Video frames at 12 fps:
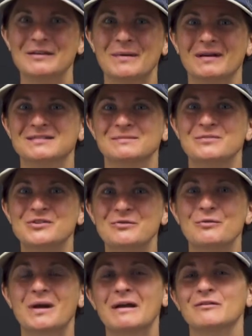about some new
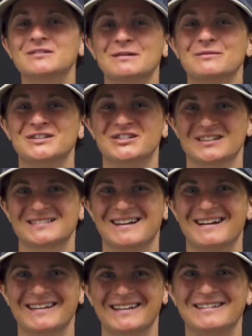arrivals that we just
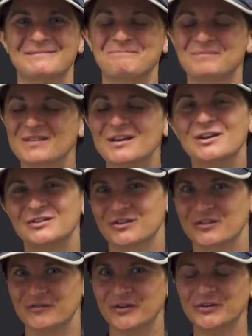got in. So
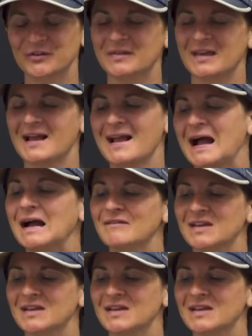the first one that I have